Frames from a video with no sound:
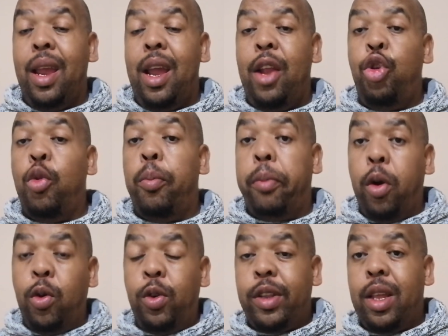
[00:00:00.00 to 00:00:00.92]
and you
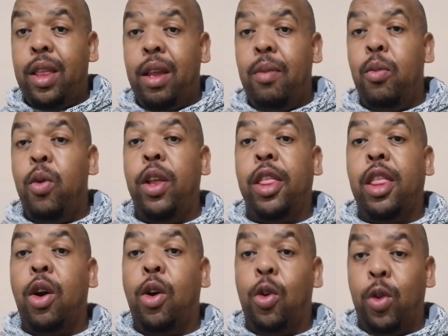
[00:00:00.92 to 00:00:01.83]
bolster them with
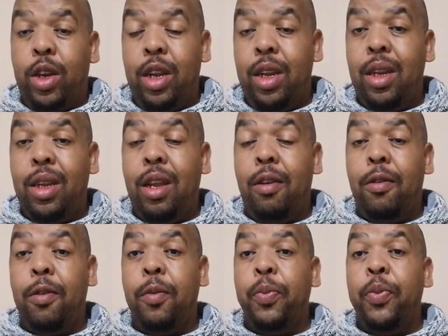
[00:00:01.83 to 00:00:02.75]
alternative